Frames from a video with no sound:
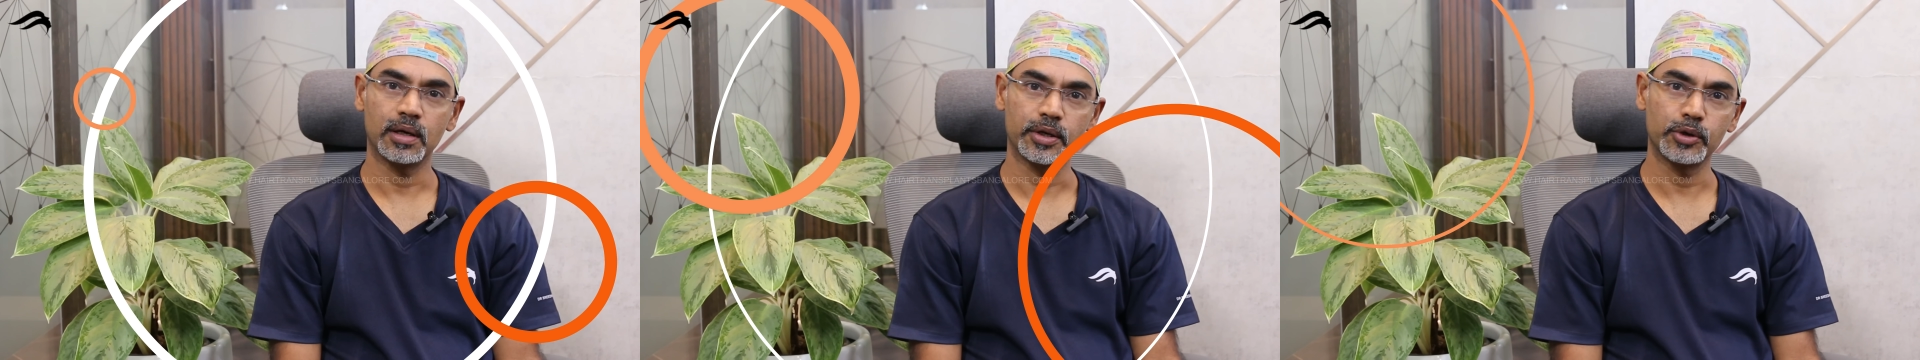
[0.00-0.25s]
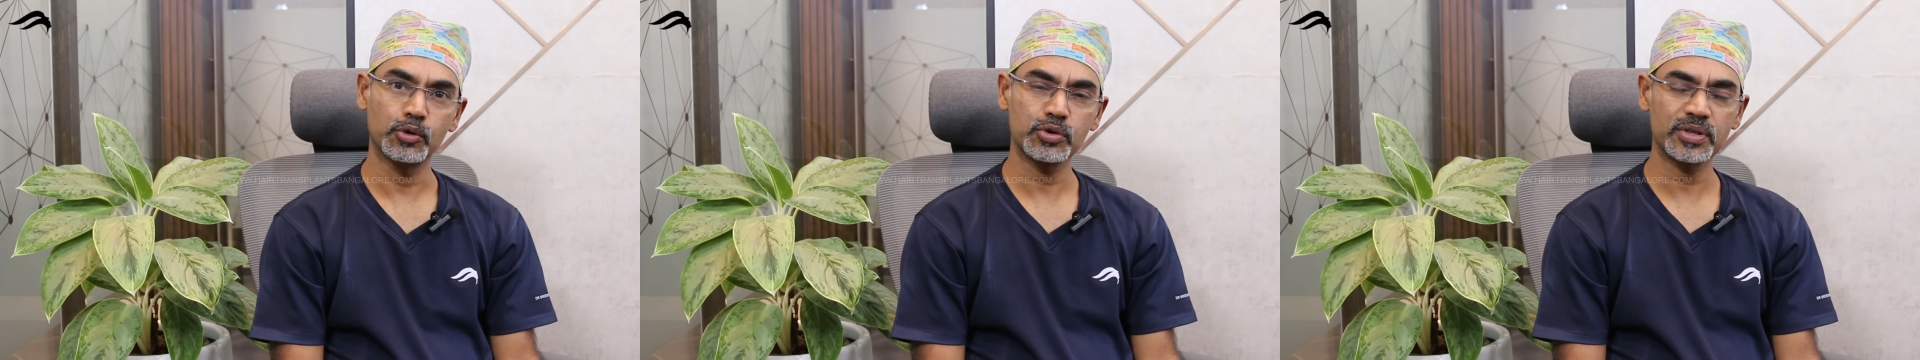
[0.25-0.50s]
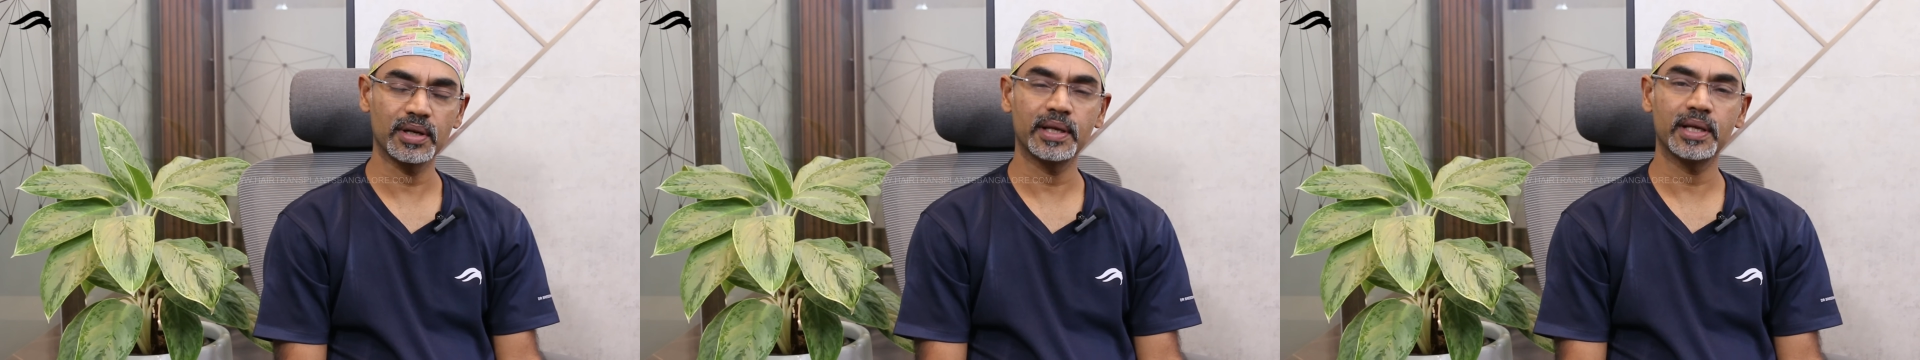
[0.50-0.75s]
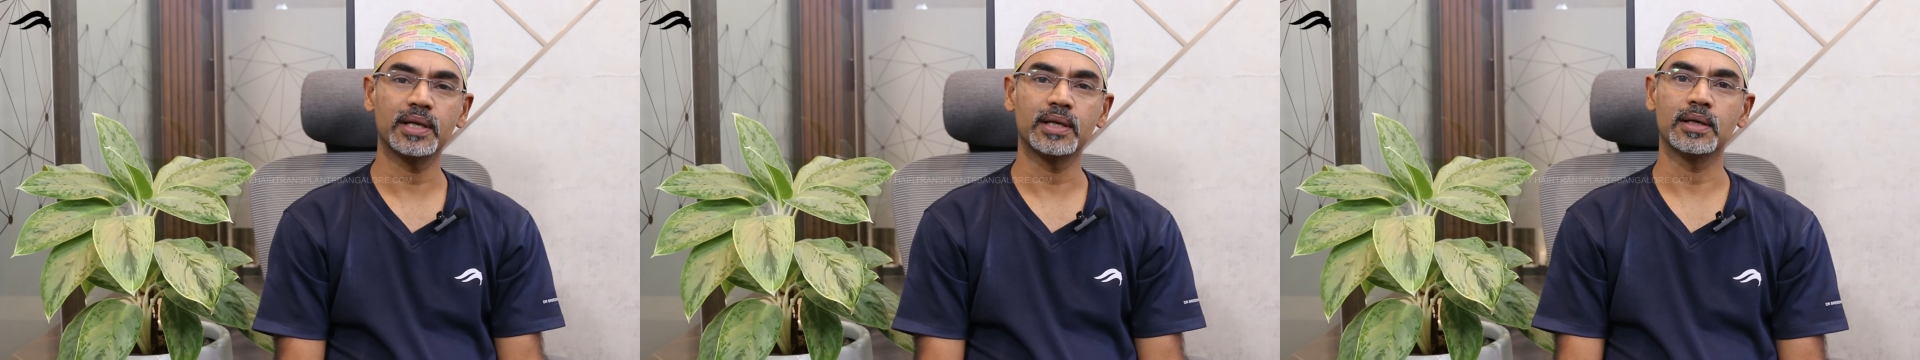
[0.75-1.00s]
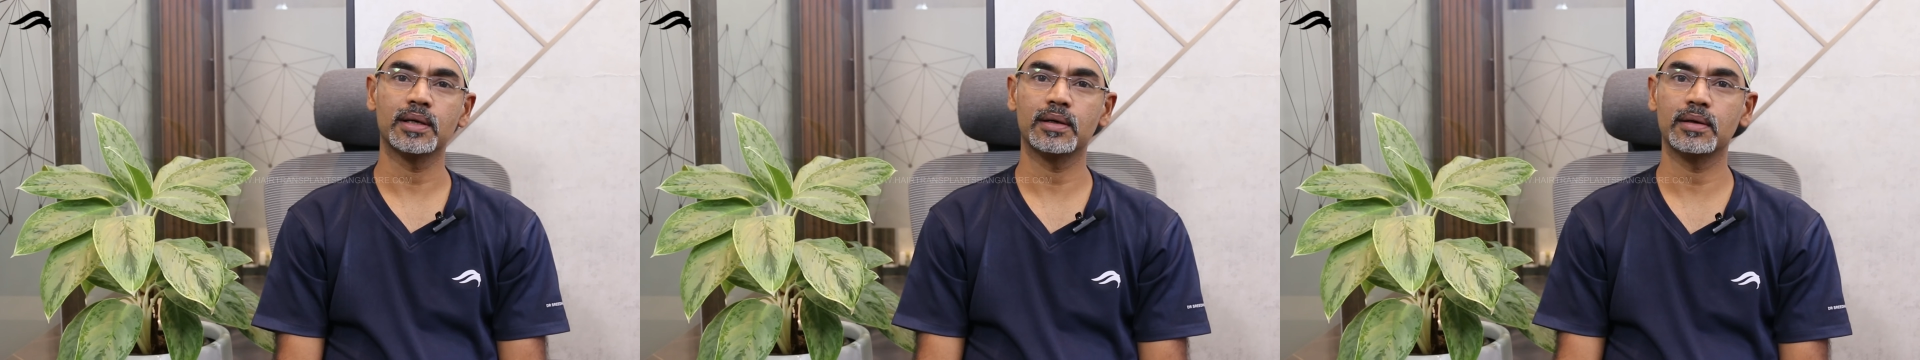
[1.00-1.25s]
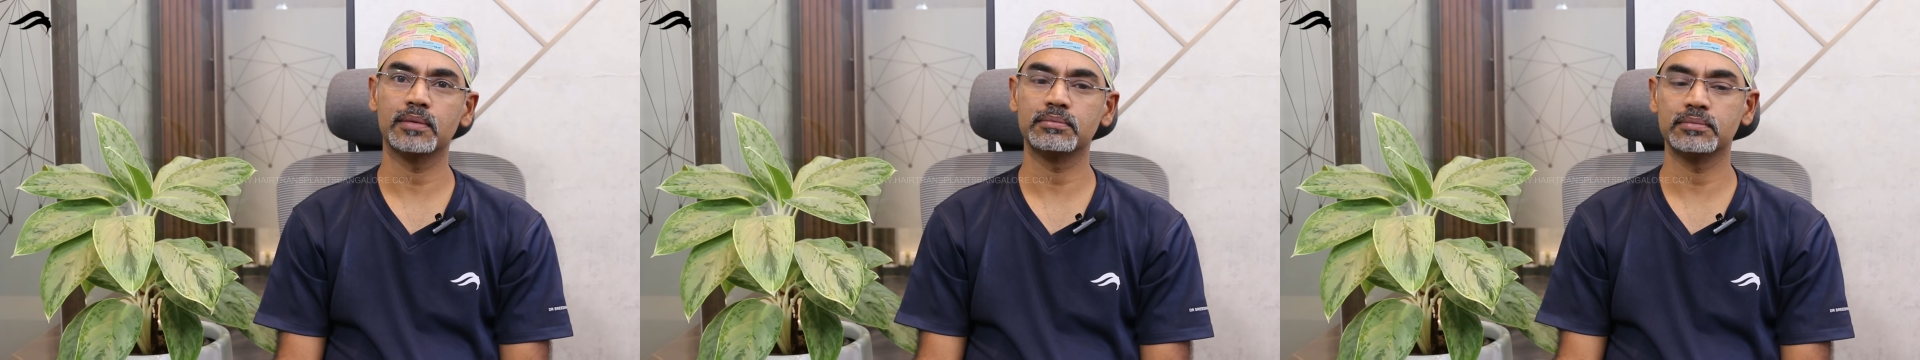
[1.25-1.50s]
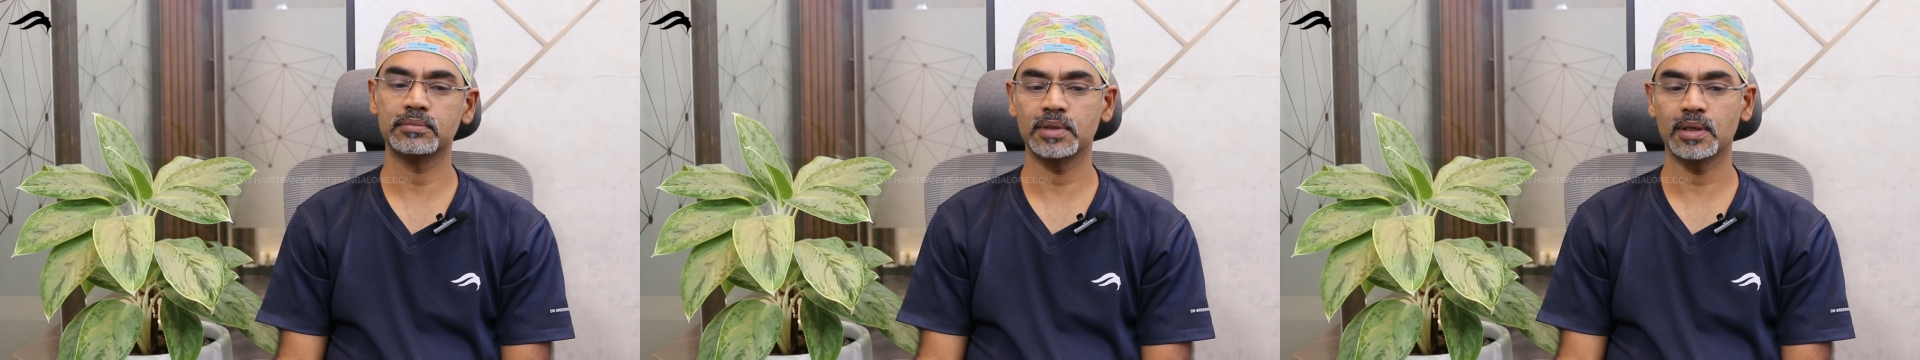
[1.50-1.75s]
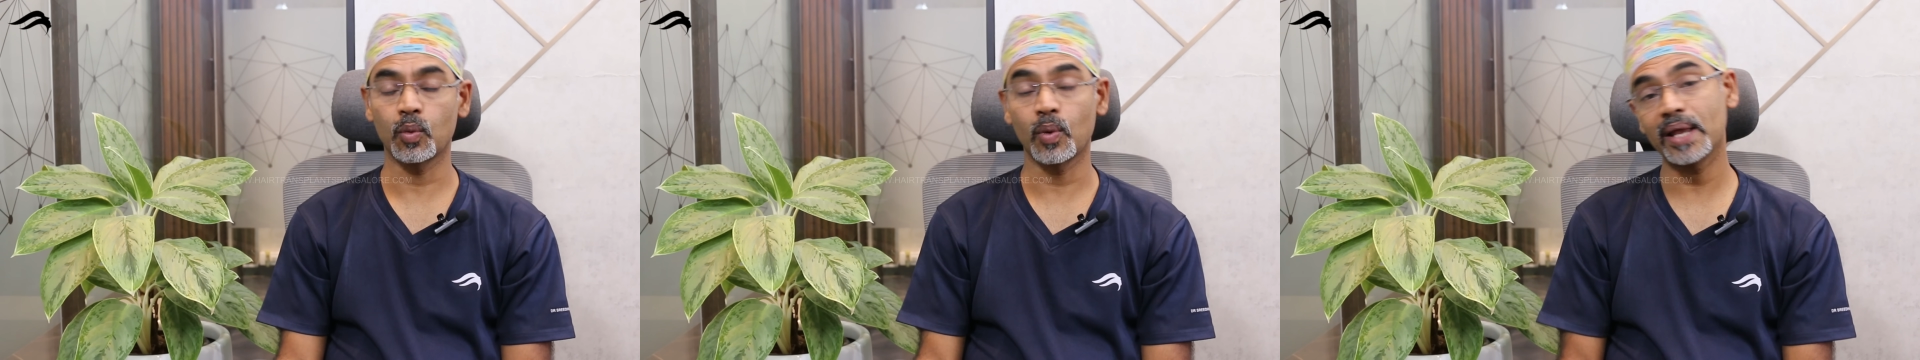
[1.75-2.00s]
Usually,
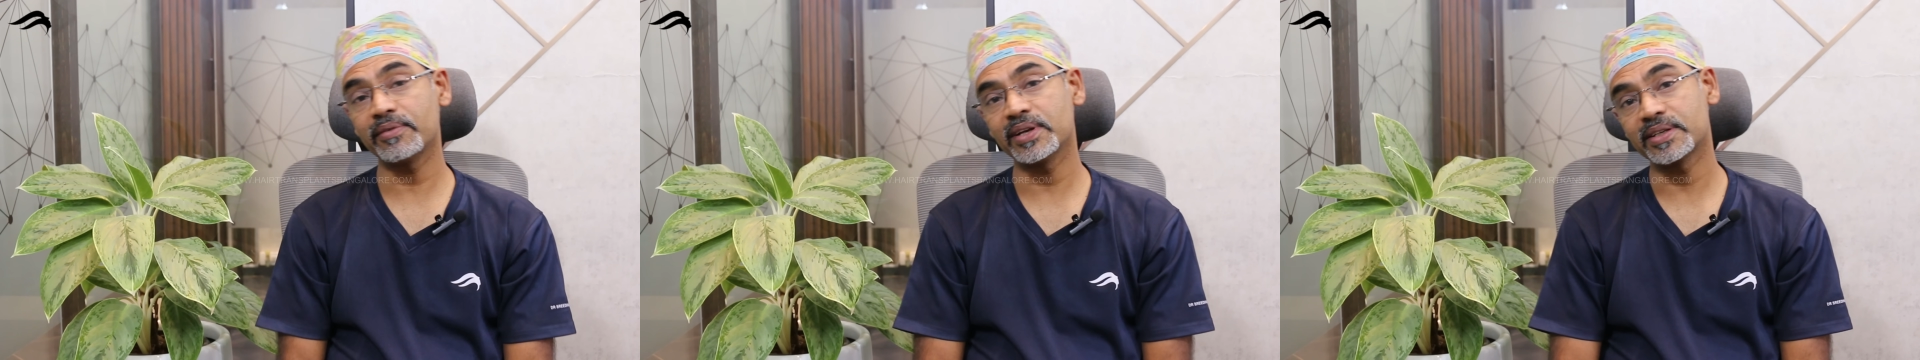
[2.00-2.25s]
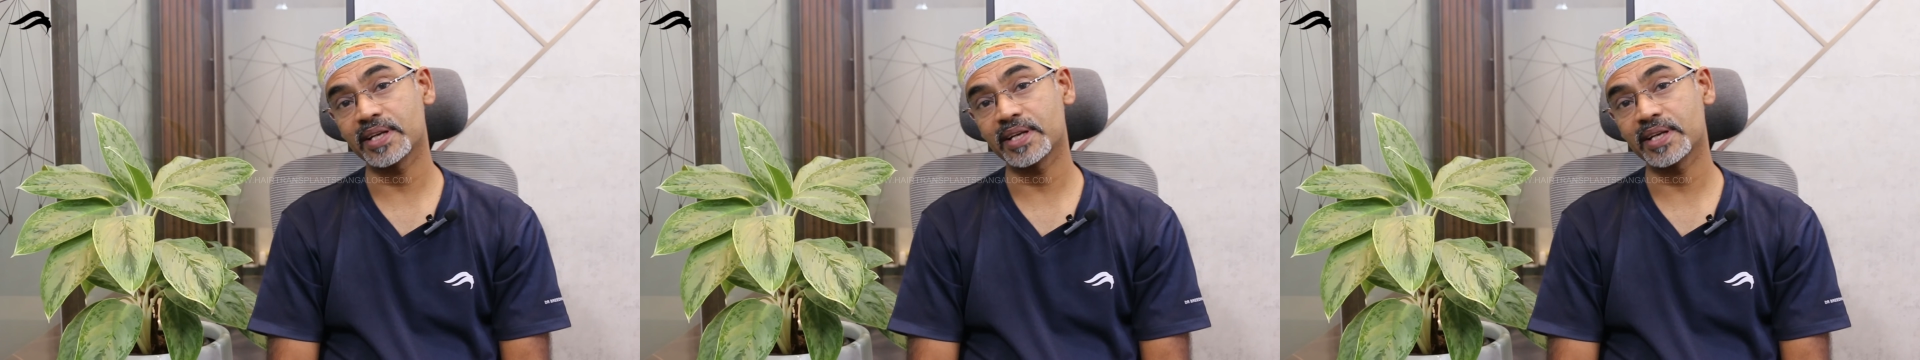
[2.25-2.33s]
why we